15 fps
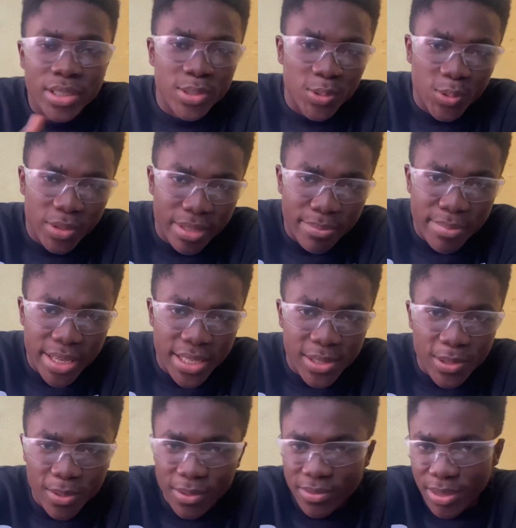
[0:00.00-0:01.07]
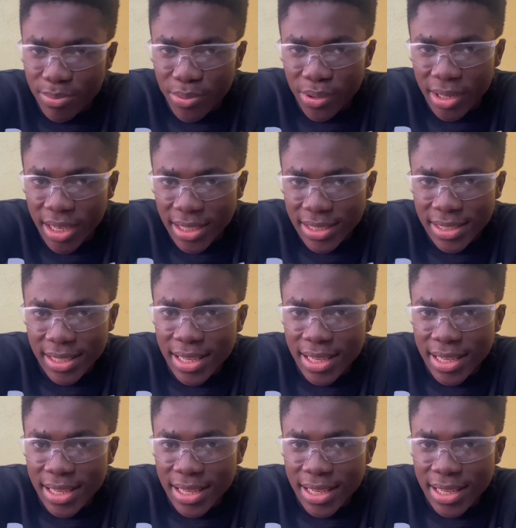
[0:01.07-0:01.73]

into the base of the product,